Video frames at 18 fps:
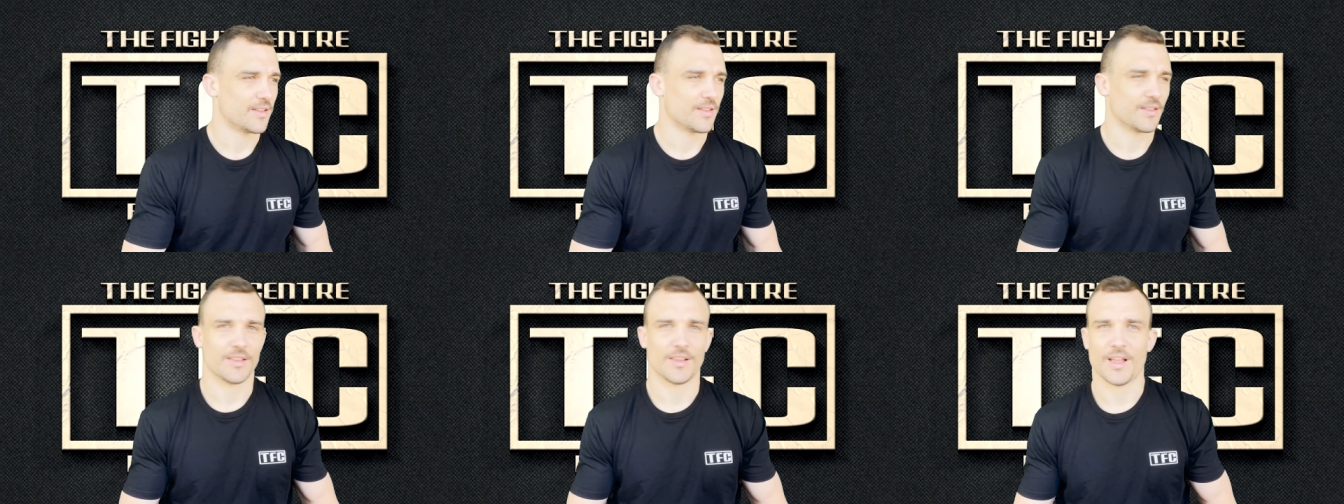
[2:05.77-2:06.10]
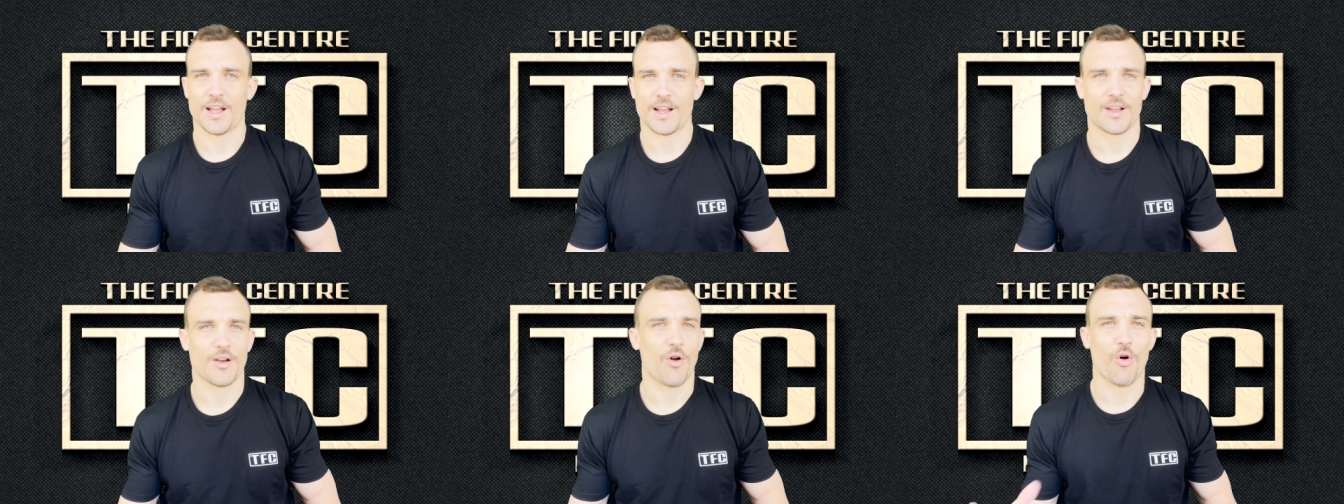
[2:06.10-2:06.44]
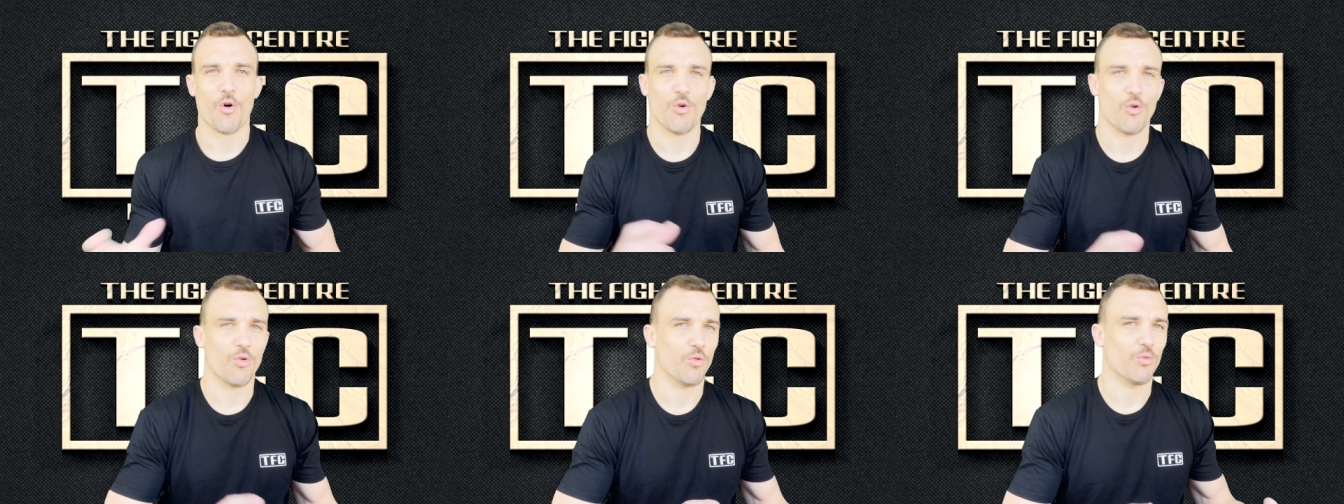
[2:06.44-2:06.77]
like
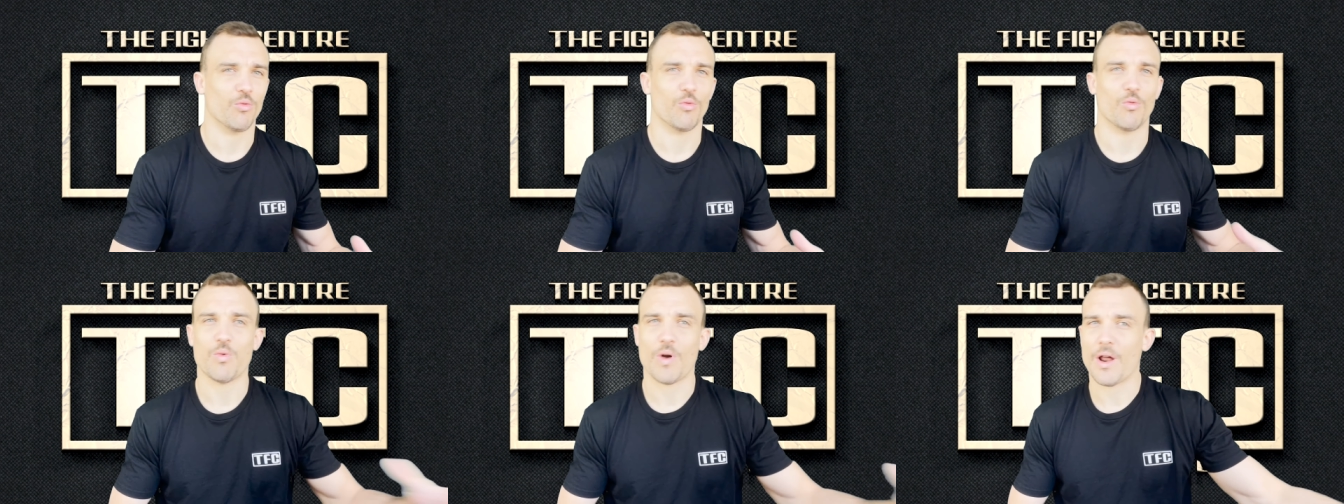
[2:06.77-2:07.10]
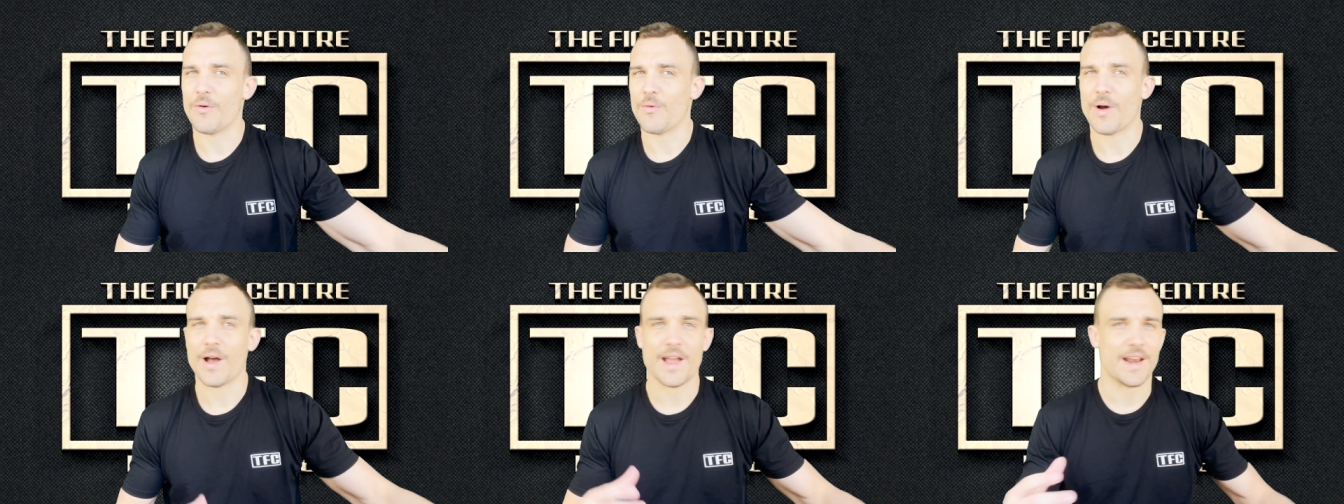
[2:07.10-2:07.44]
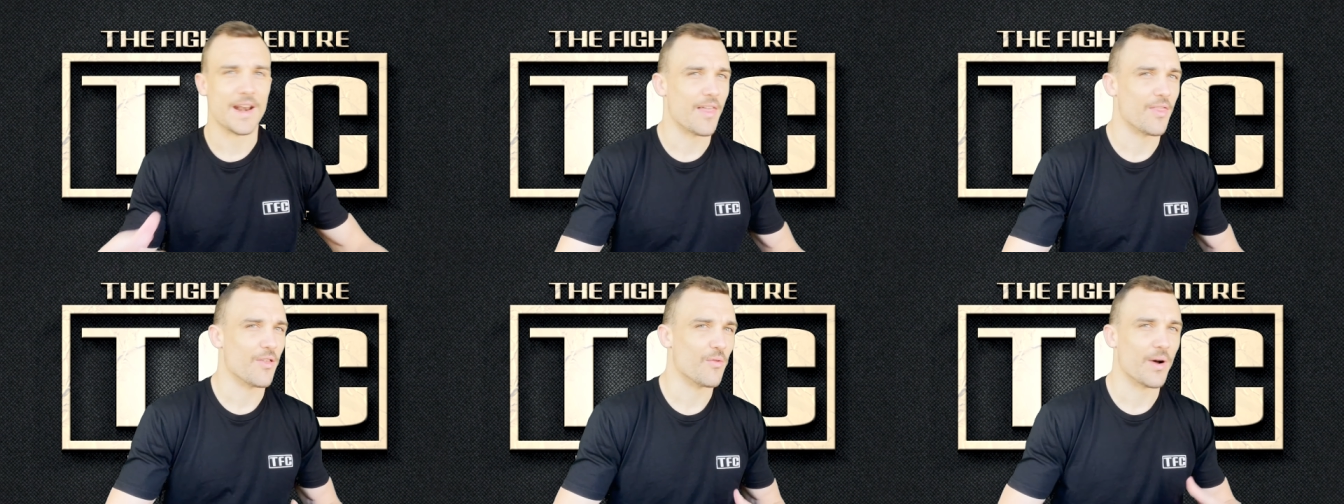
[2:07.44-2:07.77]
all one way,
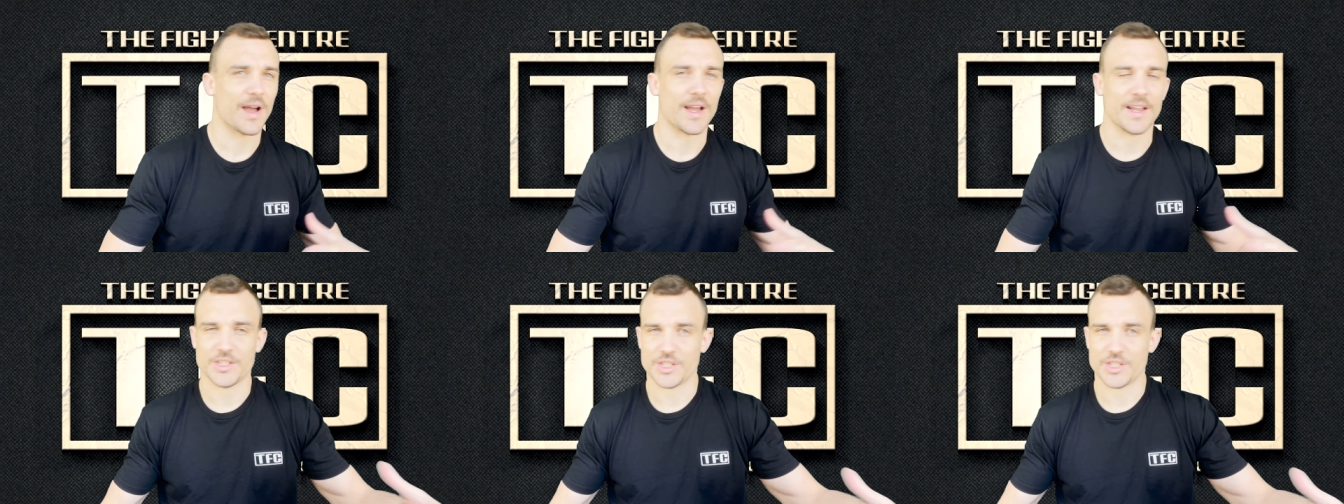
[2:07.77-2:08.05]
another way,